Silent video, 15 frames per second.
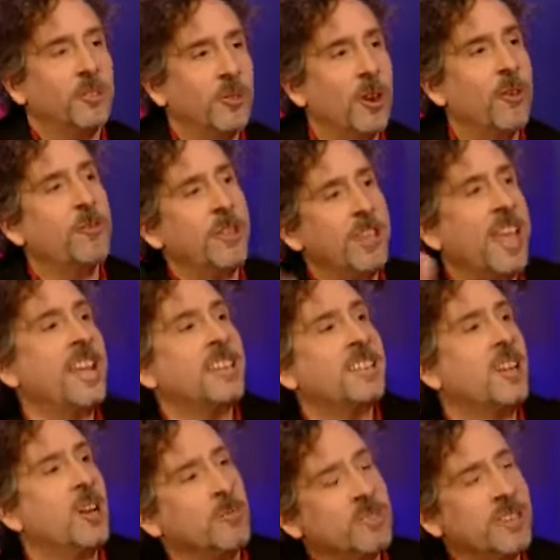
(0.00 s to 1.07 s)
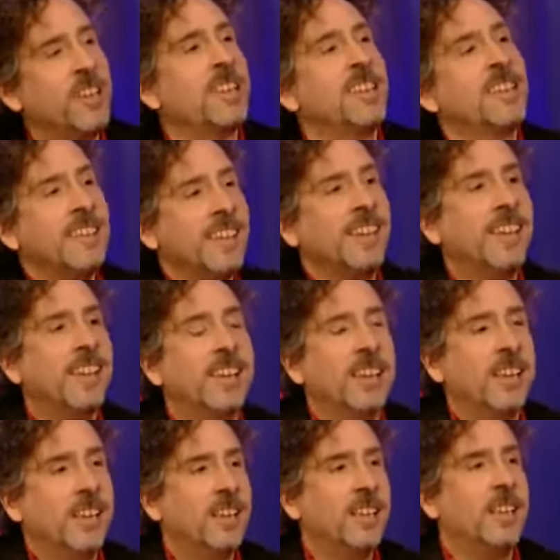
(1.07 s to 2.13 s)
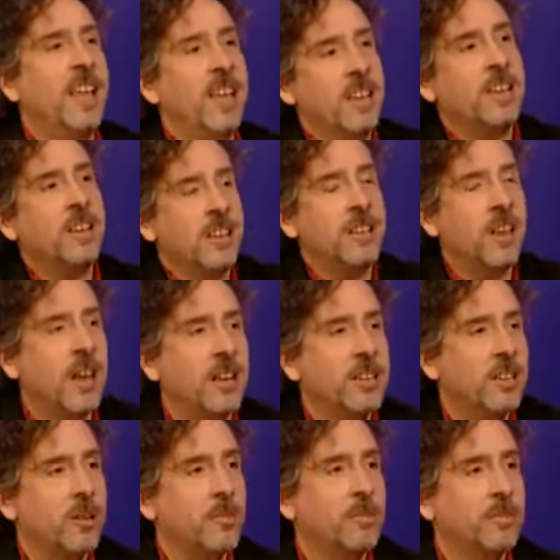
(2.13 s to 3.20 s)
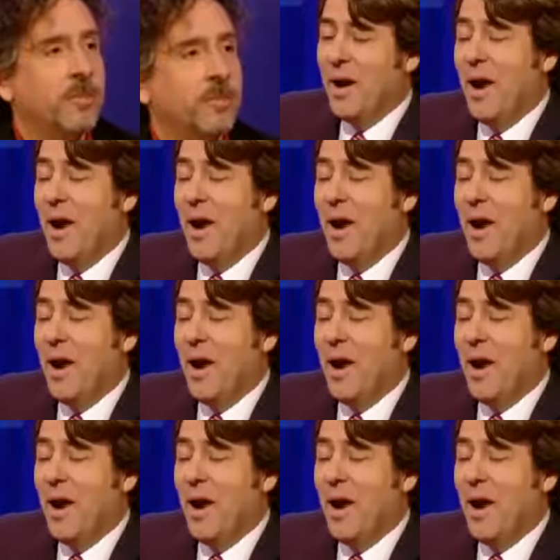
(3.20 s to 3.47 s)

Wherever the guest comes in. Guest comes in the hot tub. Naked in the hot tub. Yeah.